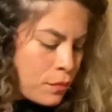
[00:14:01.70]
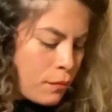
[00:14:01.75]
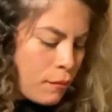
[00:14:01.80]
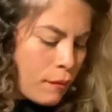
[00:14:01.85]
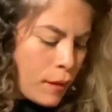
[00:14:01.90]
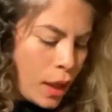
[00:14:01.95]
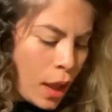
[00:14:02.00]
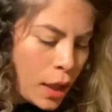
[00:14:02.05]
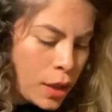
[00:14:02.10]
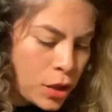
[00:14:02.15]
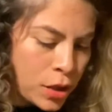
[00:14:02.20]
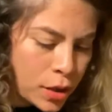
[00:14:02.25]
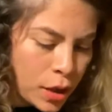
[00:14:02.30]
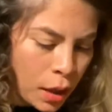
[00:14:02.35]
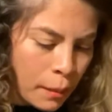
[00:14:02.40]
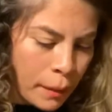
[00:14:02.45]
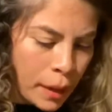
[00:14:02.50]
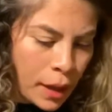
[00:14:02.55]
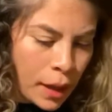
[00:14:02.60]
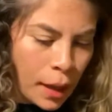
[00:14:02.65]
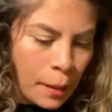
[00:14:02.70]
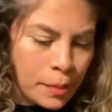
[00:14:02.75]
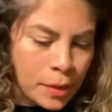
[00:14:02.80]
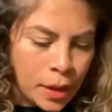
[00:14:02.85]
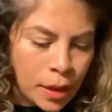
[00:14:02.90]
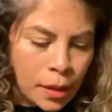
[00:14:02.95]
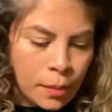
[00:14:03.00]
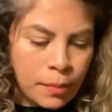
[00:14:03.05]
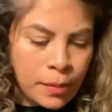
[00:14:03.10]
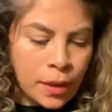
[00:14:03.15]
I just got my
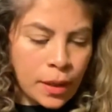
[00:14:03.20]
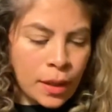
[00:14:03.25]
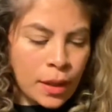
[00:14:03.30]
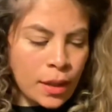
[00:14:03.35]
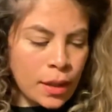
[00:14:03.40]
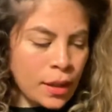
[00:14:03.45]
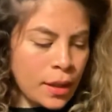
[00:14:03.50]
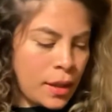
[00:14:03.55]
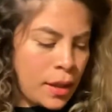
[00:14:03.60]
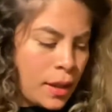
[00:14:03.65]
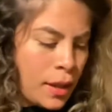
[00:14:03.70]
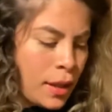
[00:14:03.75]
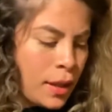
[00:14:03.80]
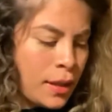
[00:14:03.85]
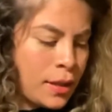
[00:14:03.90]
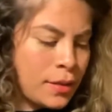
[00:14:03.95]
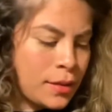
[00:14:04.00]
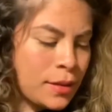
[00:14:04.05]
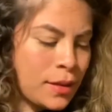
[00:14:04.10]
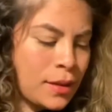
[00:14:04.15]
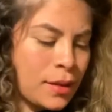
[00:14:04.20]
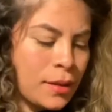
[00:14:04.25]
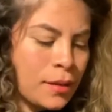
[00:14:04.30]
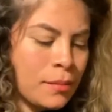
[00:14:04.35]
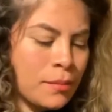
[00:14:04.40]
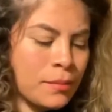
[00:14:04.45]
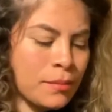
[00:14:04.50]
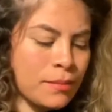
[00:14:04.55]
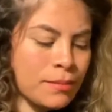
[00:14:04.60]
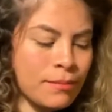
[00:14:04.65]
laptop, and
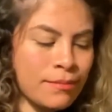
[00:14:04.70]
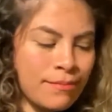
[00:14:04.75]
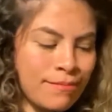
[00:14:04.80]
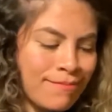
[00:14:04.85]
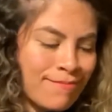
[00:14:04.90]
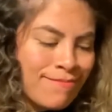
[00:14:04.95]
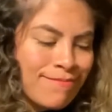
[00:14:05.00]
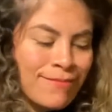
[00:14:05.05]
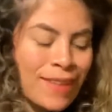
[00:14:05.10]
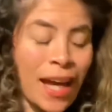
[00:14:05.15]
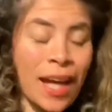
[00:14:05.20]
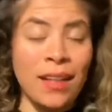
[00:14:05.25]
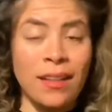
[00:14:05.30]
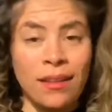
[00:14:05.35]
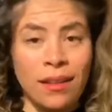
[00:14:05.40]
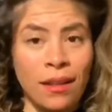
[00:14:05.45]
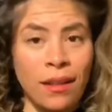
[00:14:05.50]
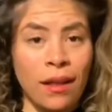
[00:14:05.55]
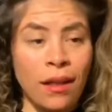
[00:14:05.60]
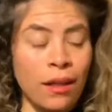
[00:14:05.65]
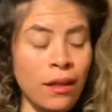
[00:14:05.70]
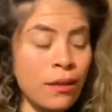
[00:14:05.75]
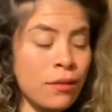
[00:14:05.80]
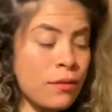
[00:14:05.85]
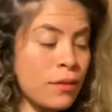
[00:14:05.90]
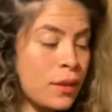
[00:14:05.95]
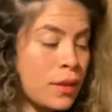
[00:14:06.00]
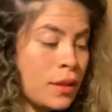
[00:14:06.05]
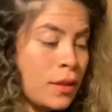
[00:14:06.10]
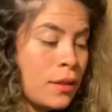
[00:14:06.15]
I
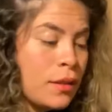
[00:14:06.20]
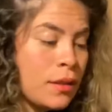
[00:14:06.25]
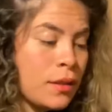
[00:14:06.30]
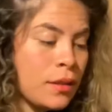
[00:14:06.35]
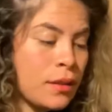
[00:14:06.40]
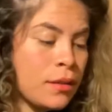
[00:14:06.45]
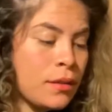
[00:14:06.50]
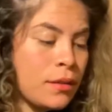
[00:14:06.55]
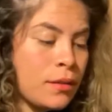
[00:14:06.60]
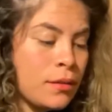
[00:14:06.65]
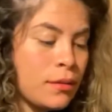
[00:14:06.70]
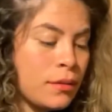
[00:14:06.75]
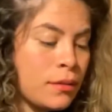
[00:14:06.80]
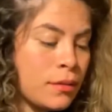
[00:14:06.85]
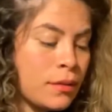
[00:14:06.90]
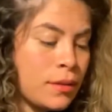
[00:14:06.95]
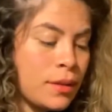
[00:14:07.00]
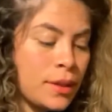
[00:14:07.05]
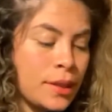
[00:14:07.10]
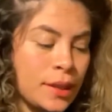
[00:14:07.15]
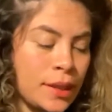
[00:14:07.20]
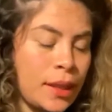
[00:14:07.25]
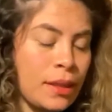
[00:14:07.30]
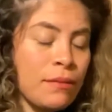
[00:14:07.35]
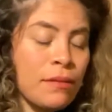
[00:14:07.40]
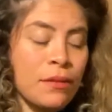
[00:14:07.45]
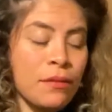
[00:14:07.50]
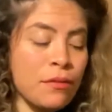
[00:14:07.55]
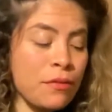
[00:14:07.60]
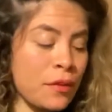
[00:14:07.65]
love
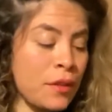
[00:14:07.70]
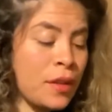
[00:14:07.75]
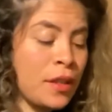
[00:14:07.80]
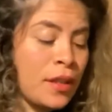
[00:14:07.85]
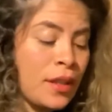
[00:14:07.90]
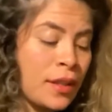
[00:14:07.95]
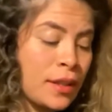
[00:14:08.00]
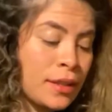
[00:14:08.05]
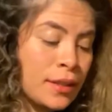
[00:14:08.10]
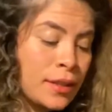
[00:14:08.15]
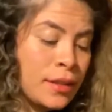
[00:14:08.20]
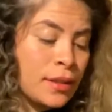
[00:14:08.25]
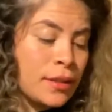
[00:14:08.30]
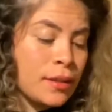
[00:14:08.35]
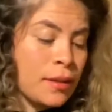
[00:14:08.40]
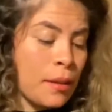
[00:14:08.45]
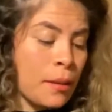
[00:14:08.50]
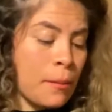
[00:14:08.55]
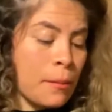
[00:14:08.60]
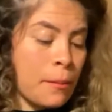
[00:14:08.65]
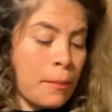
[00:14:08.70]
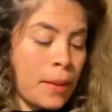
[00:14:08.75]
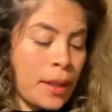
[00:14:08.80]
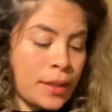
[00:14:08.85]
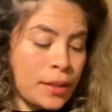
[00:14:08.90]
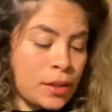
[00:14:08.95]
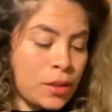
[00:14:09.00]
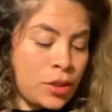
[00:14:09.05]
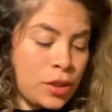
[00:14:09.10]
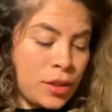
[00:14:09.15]
Stephen Furtick's
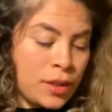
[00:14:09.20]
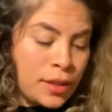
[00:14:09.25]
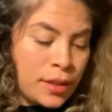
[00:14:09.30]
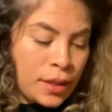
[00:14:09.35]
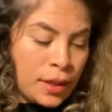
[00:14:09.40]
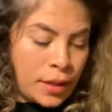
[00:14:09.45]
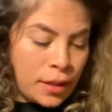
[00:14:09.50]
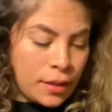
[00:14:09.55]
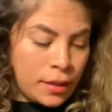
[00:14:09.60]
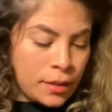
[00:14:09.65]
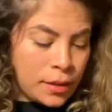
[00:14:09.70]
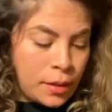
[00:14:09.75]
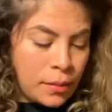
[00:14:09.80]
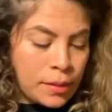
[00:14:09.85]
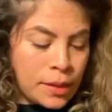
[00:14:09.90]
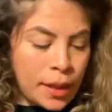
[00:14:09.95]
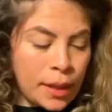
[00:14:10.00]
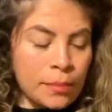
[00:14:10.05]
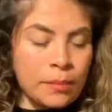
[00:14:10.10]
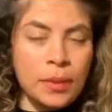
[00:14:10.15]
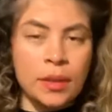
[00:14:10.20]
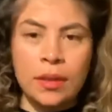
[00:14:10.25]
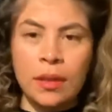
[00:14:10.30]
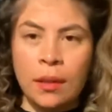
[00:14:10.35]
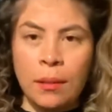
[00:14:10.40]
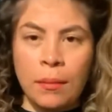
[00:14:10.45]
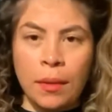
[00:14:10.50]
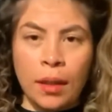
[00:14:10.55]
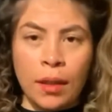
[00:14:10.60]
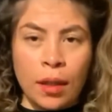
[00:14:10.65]
messages. He sometimes
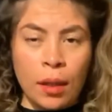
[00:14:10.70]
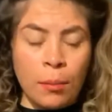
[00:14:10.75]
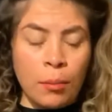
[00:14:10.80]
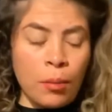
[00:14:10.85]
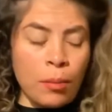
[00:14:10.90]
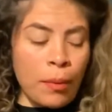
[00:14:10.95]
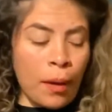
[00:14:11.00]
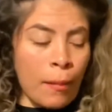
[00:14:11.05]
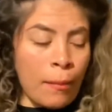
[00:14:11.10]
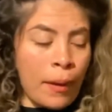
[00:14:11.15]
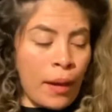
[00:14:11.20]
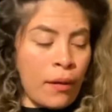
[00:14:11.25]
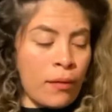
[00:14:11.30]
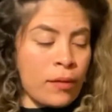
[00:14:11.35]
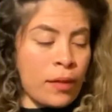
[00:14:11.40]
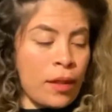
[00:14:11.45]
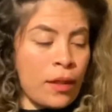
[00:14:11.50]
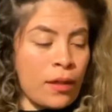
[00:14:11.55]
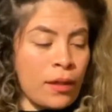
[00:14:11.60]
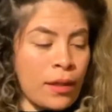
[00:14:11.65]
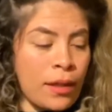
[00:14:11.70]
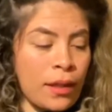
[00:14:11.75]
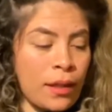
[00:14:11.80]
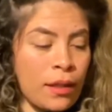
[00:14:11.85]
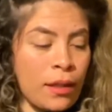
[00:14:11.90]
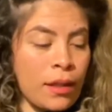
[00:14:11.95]
a couple pop out that are like